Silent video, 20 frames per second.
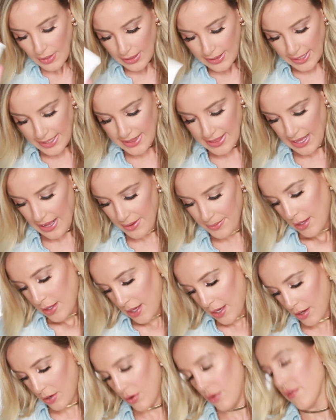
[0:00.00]
like that.
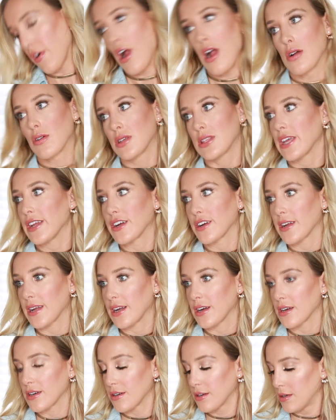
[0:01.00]
Can't go wrong with hair
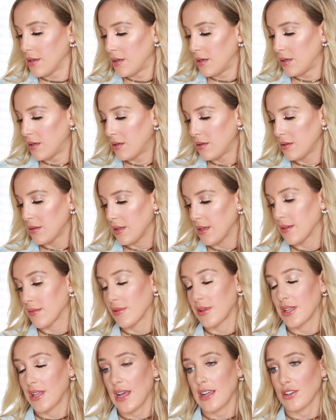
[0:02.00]
care. No,
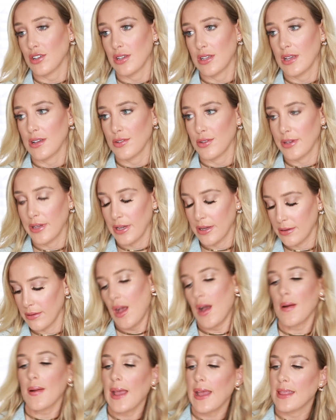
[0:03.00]
well actually yes you can.
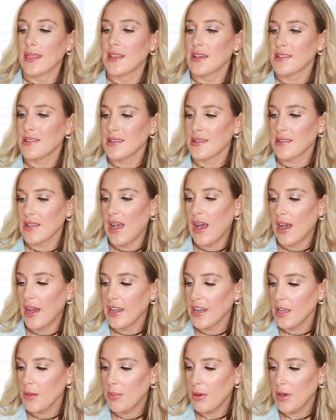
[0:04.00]
Okay this is Honey